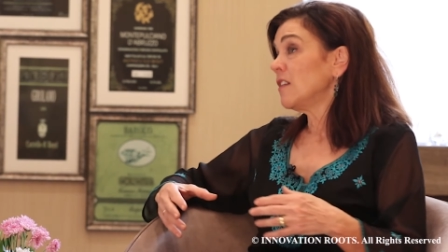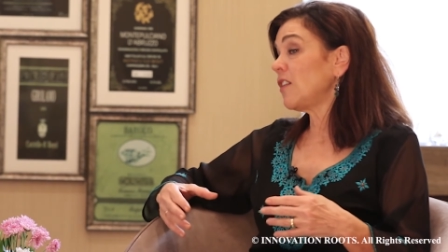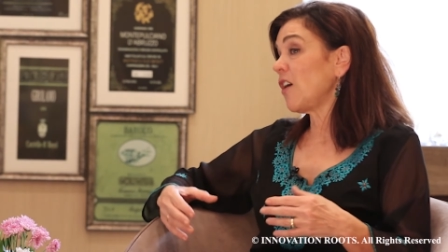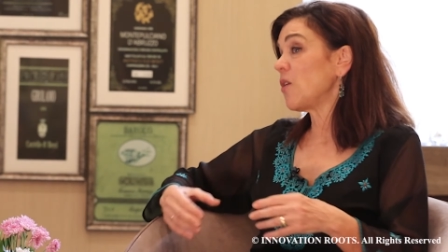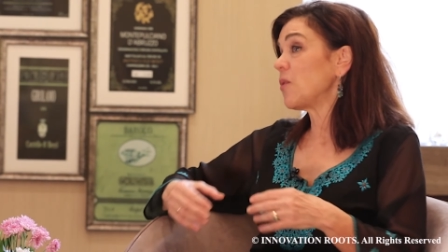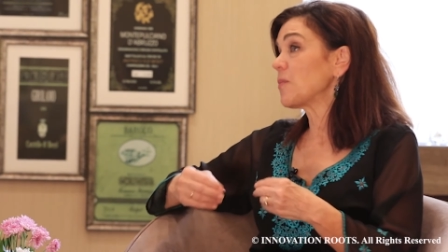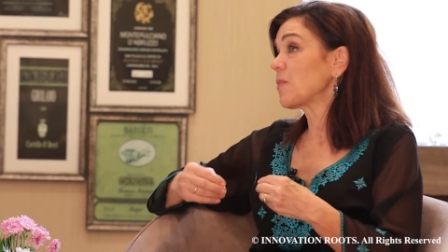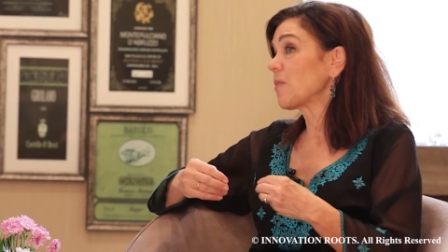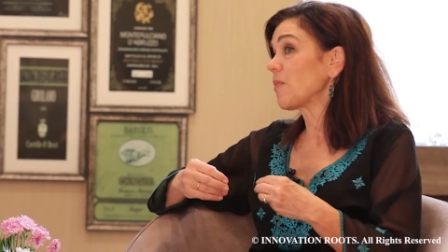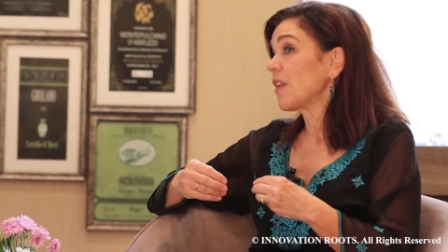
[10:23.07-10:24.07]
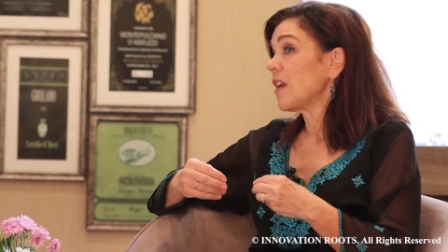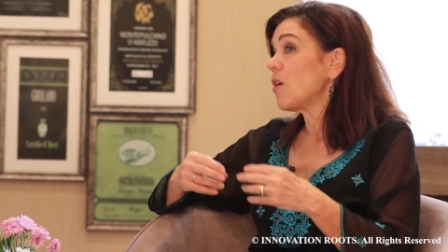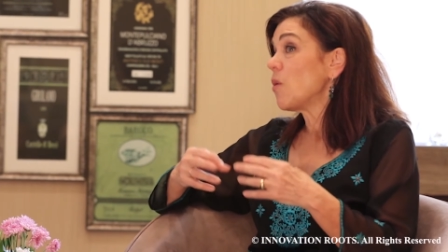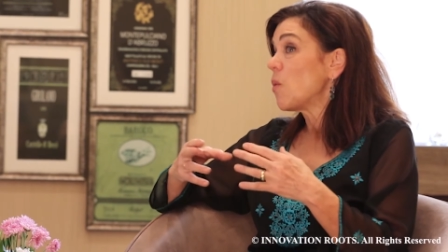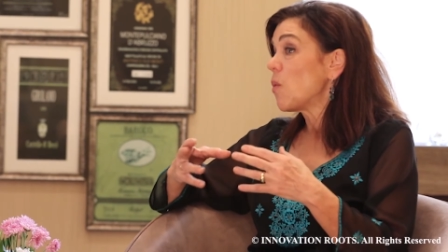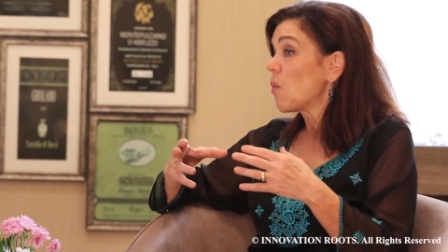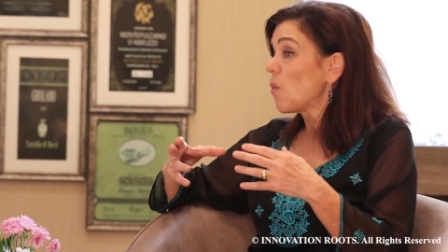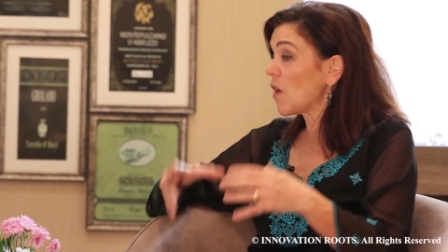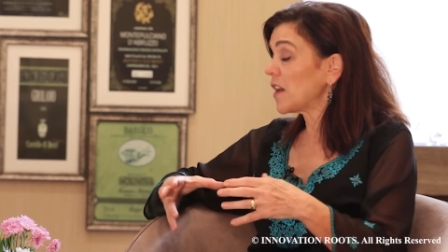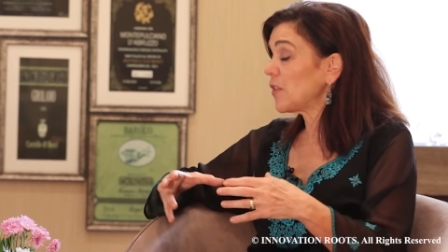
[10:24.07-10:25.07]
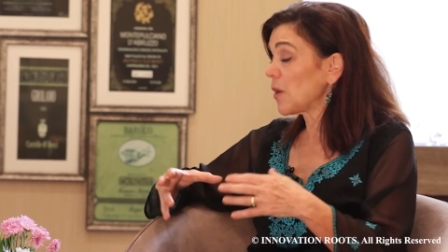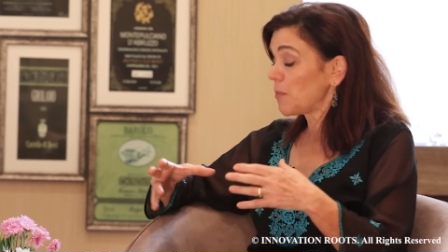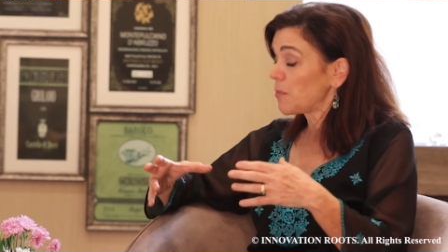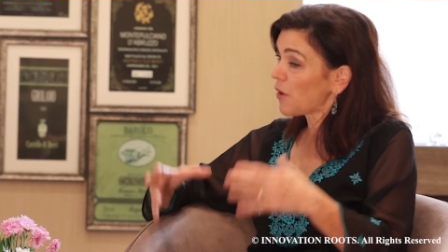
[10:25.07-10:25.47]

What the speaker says: So one of the